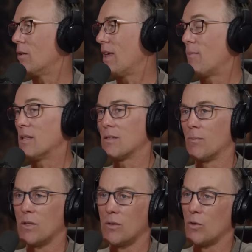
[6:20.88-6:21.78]
or that meant
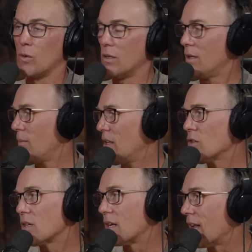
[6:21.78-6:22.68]
something to it. I mean,
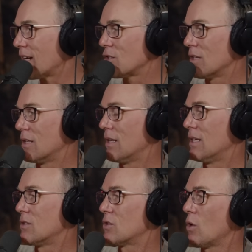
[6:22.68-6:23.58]
there's a connection
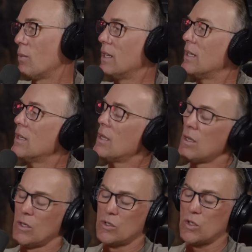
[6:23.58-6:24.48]
in so many
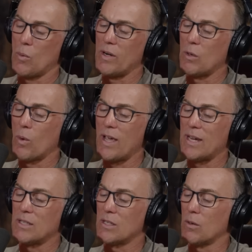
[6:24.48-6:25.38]

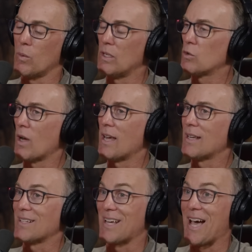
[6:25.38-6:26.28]
ways, and we tried
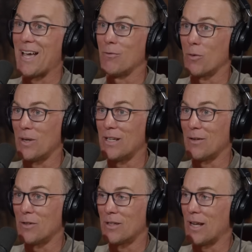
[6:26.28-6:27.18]
not to hide from any
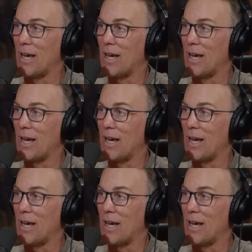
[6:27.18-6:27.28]
of it. And